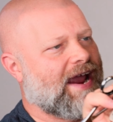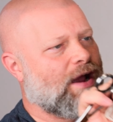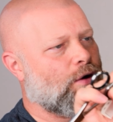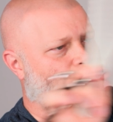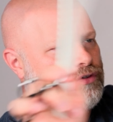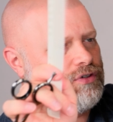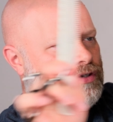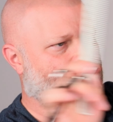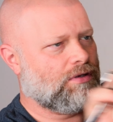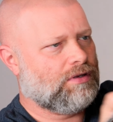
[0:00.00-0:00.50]

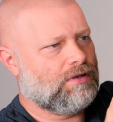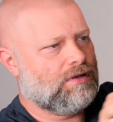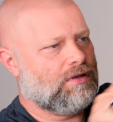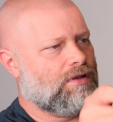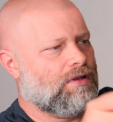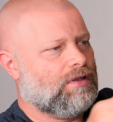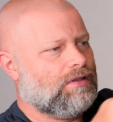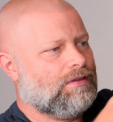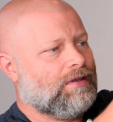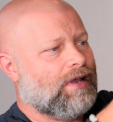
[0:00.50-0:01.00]
out.
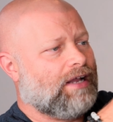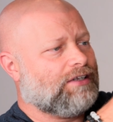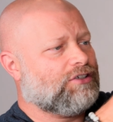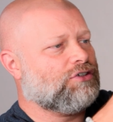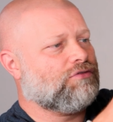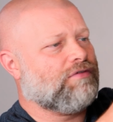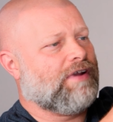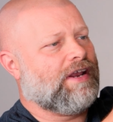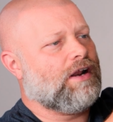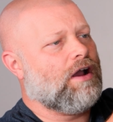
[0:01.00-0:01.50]
Not
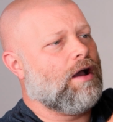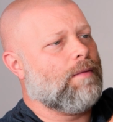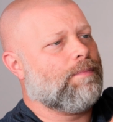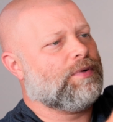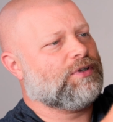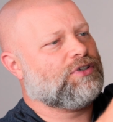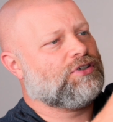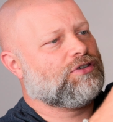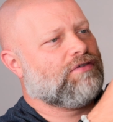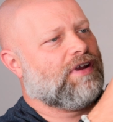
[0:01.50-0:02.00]
straight
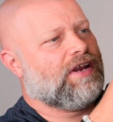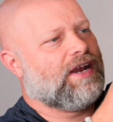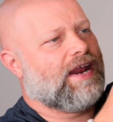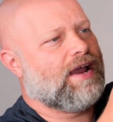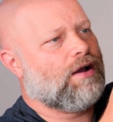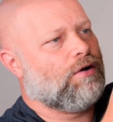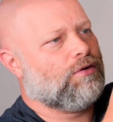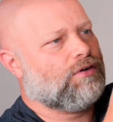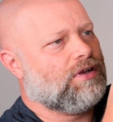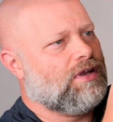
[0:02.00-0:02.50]
up, but straight
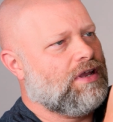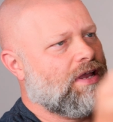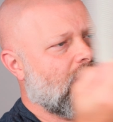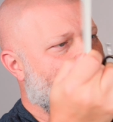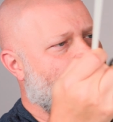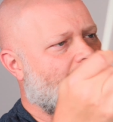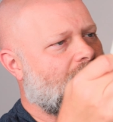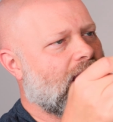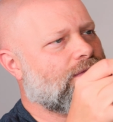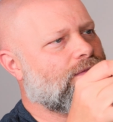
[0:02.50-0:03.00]
out
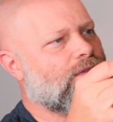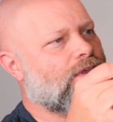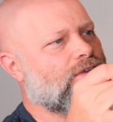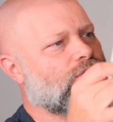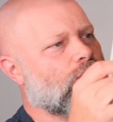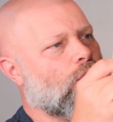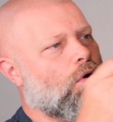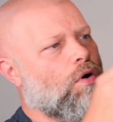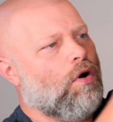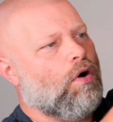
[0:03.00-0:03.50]
and
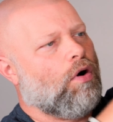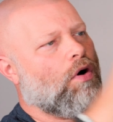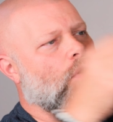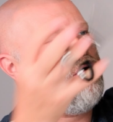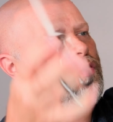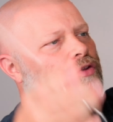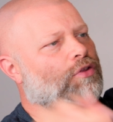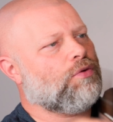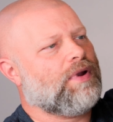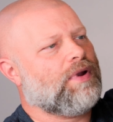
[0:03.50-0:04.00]
this all the